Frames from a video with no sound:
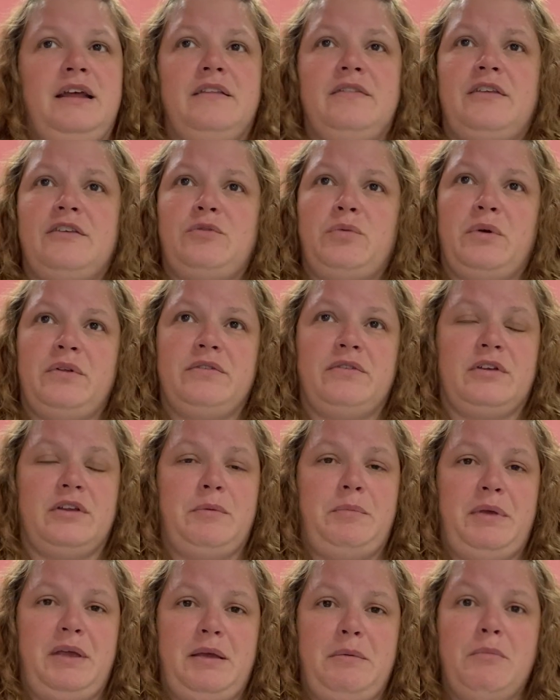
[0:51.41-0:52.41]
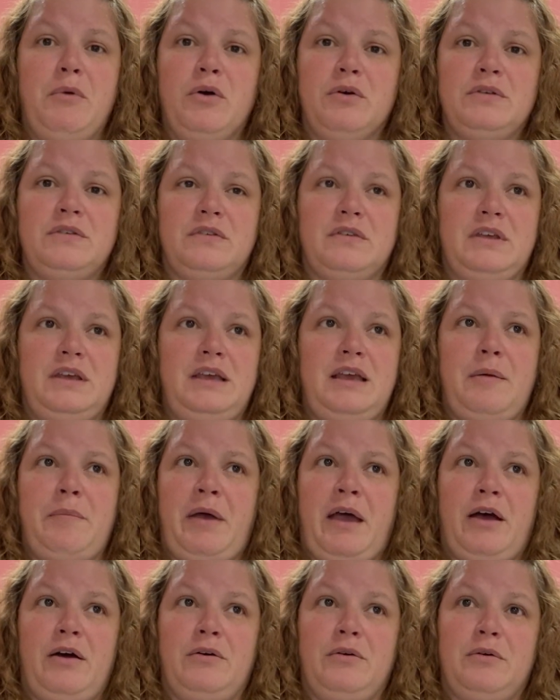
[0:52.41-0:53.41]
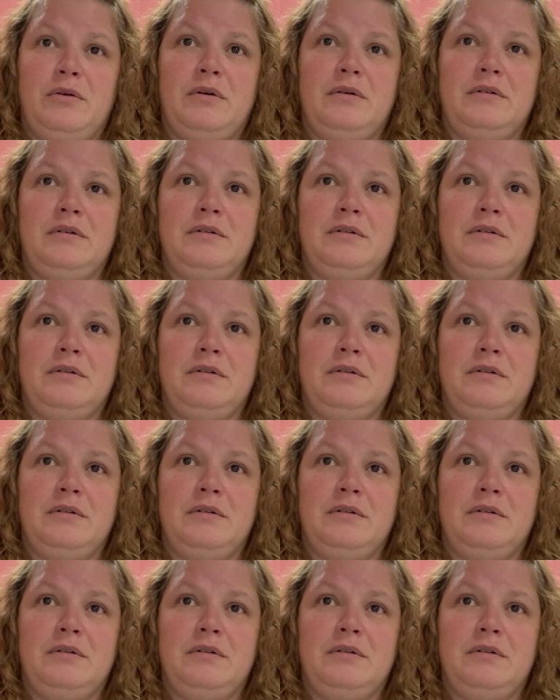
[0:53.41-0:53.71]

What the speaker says: This one's gonna be mostly about